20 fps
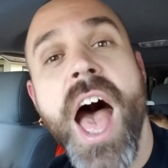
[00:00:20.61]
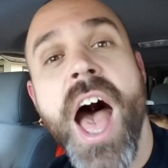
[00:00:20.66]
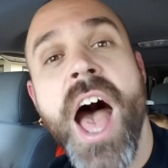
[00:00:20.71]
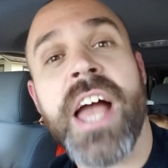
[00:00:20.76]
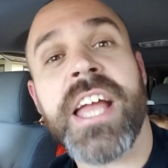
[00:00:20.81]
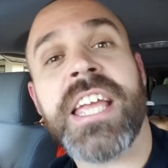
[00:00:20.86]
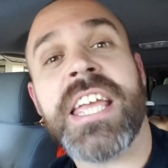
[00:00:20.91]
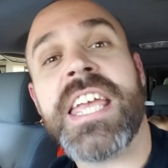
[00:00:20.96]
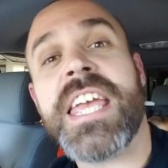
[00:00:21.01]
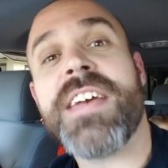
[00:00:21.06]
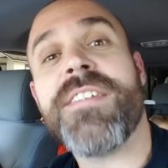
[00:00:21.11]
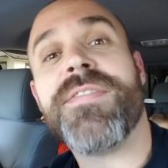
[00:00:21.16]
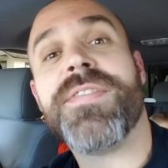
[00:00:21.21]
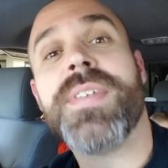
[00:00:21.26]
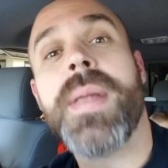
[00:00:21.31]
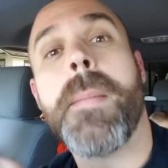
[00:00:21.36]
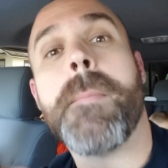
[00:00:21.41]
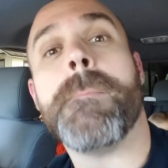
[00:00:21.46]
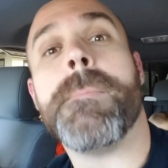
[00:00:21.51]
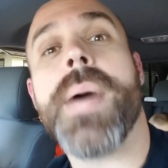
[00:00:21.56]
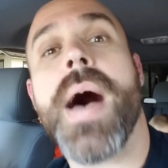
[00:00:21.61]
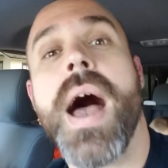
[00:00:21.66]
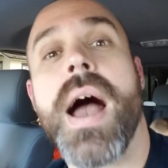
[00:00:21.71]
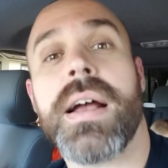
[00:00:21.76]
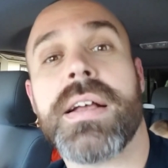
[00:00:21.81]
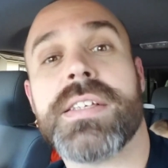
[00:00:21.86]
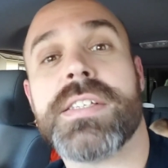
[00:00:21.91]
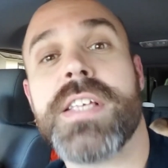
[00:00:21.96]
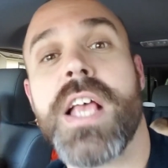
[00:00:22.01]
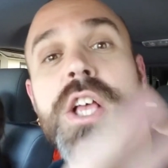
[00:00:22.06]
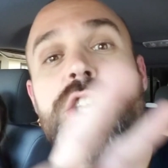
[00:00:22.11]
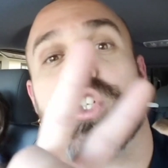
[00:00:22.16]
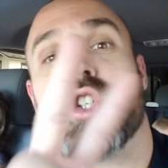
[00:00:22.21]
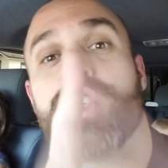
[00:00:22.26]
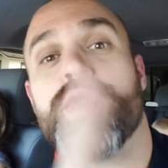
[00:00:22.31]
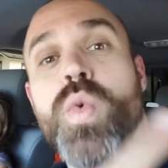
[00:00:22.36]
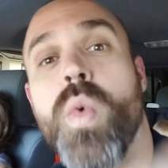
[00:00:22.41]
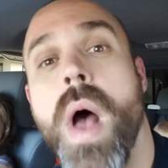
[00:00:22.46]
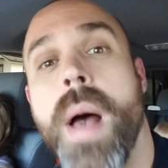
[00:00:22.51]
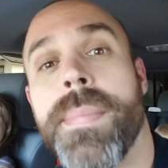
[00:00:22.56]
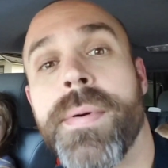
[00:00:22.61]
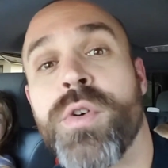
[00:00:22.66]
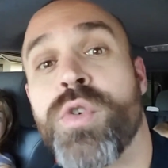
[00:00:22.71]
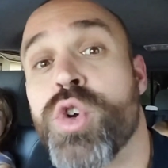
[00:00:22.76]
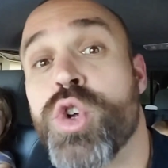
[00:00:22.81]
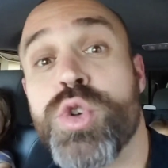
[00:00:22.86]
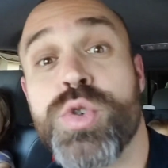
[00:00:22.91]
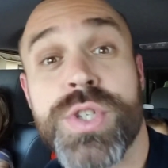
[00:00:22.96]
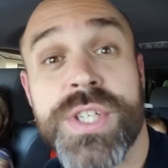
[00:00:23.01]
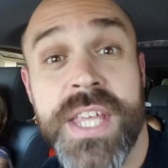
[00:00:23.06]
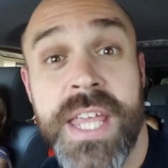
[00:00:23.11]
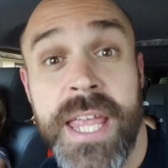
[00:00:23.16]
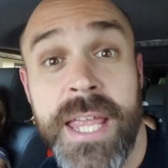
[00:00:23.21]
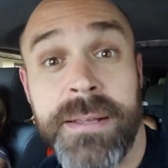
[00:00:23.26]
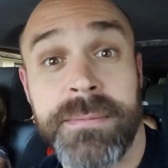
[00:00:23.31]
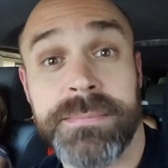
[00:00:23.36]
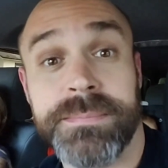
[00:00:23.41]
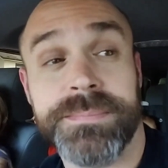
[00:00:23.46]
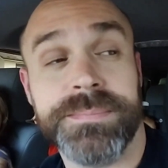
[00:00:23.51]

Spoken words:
a gift box swaparooski.